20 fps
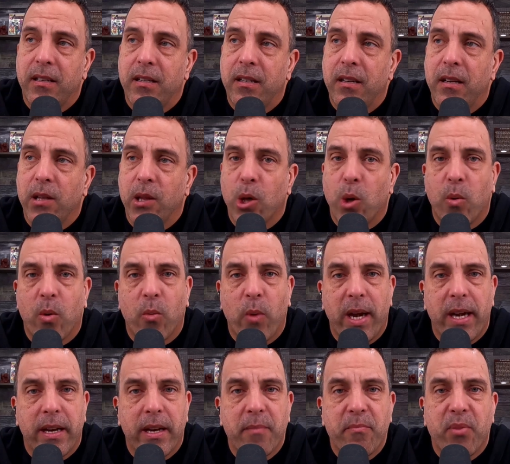lower
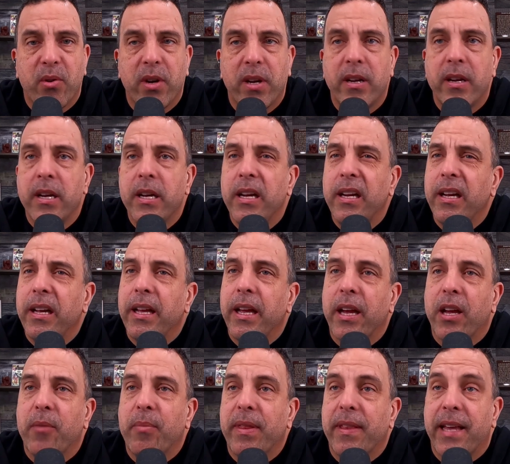weighted input. It
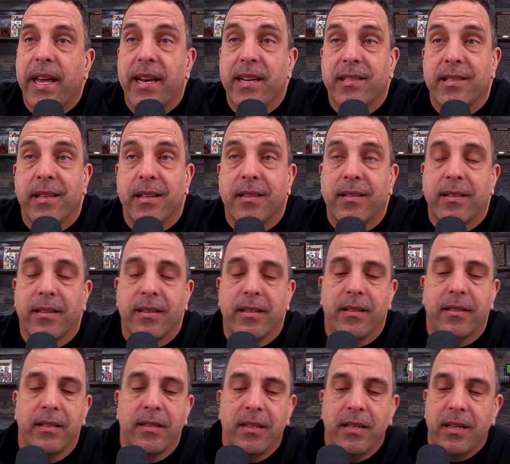could be the case that
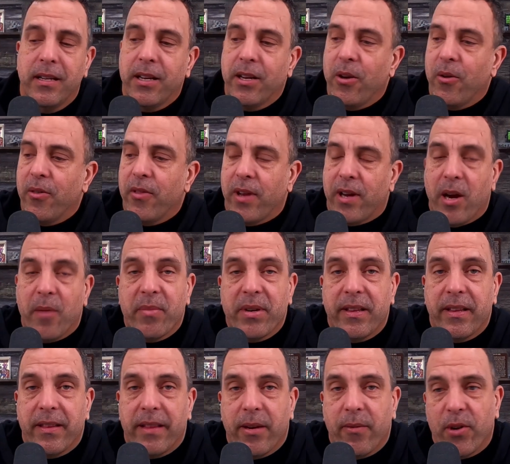the company
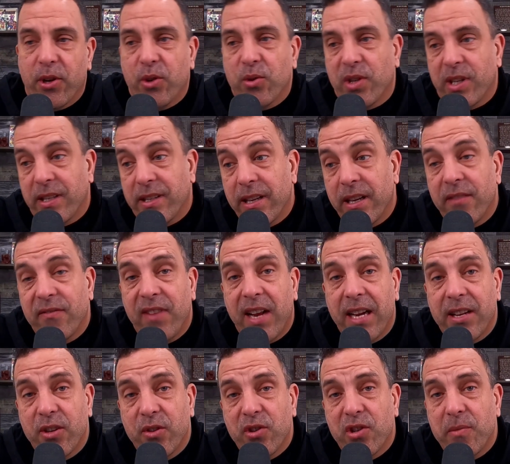that they were using did in
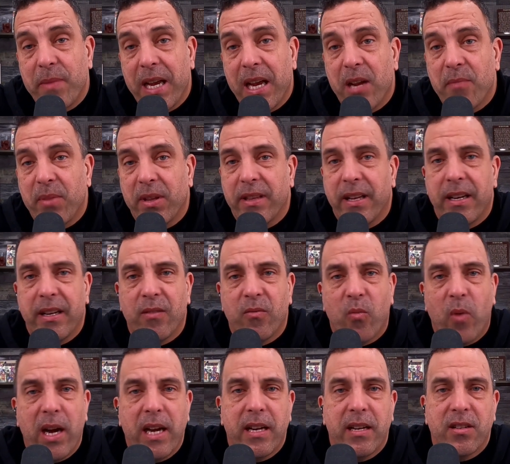fact use demand, but they didn't
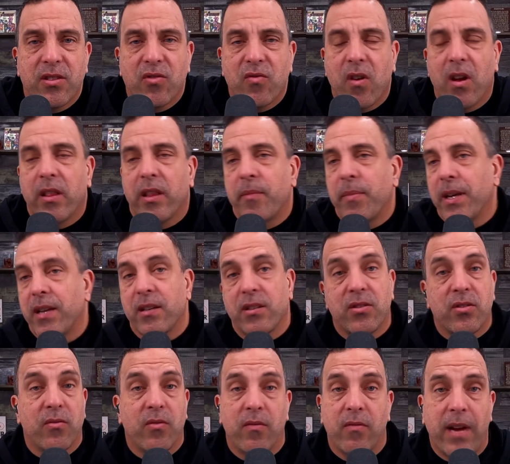weight it as strongly
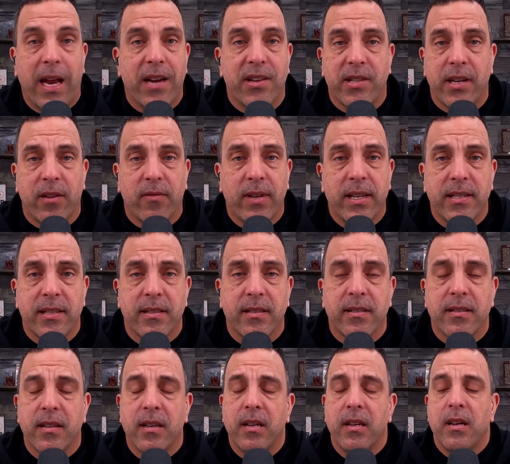because
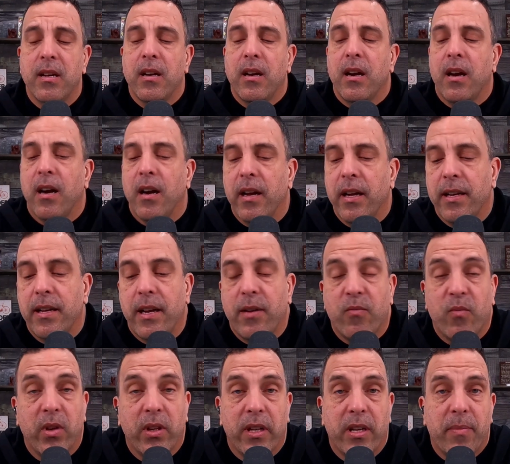#reasons. It
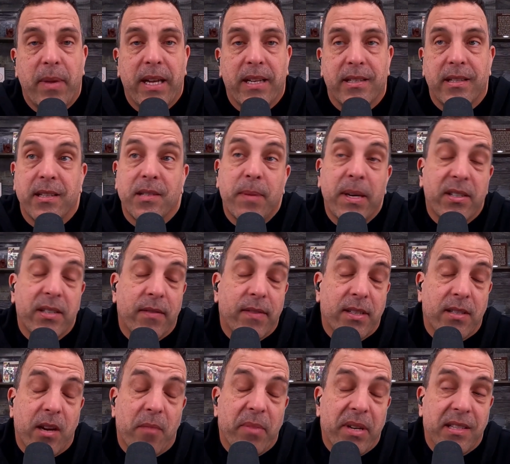really depends, and especially if this
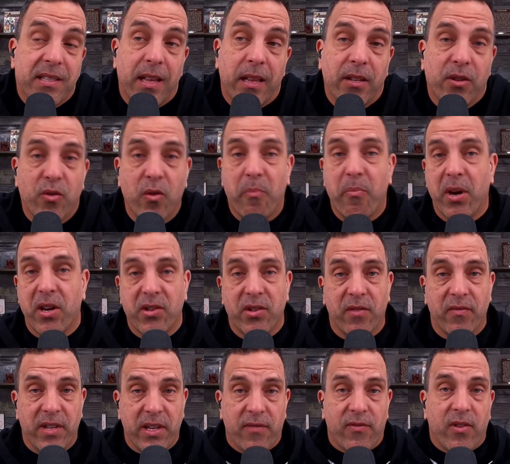company is selling to a bunch
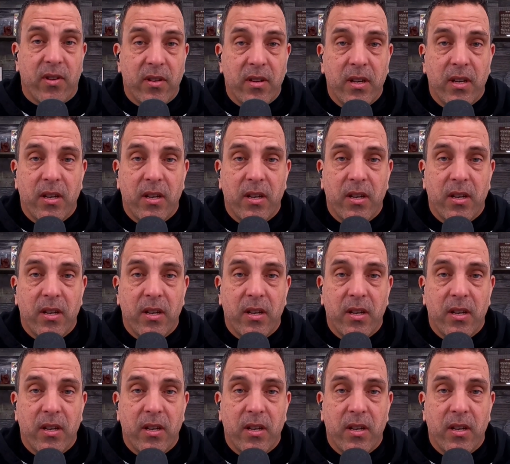of different